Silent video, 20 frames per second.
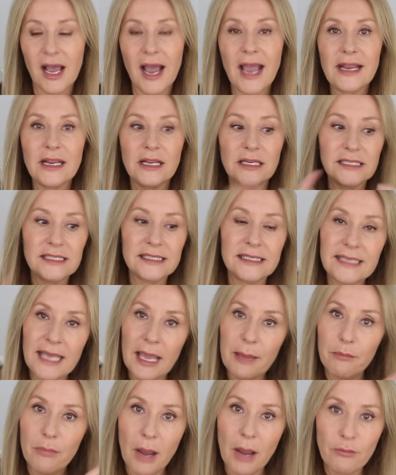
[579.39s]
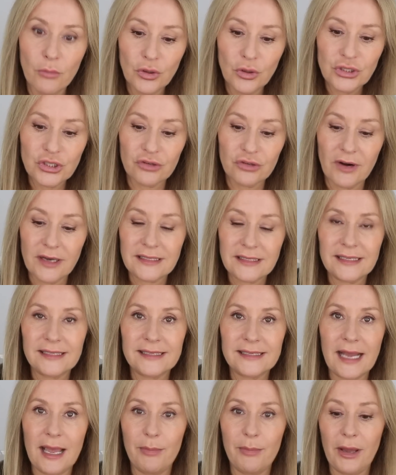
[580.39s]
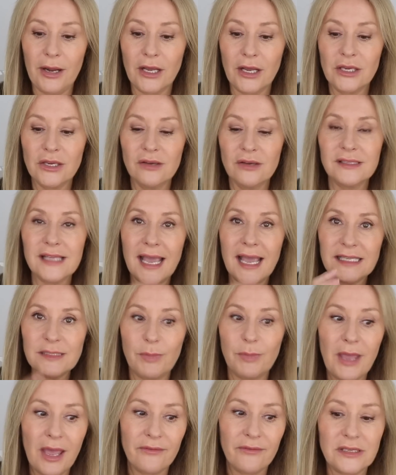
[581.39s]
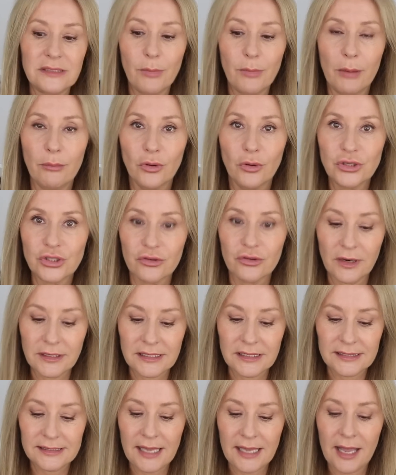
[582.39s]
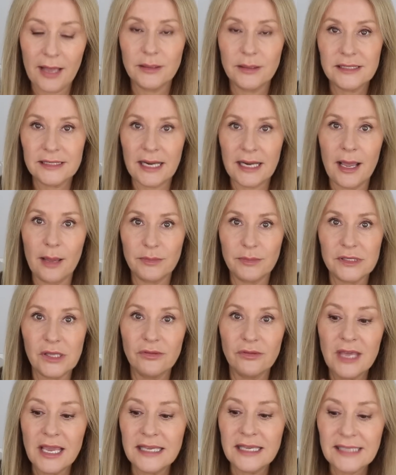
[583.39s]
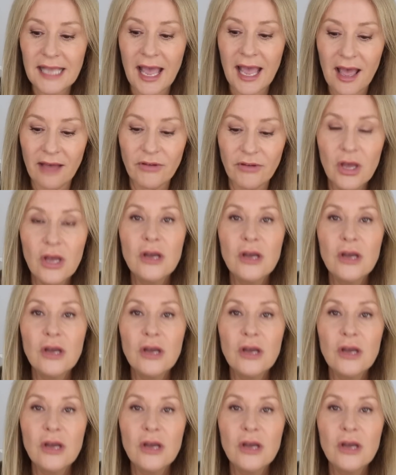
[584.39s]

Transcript: I skip my moisturiser step and I use SPF as my moisturiser step. So these have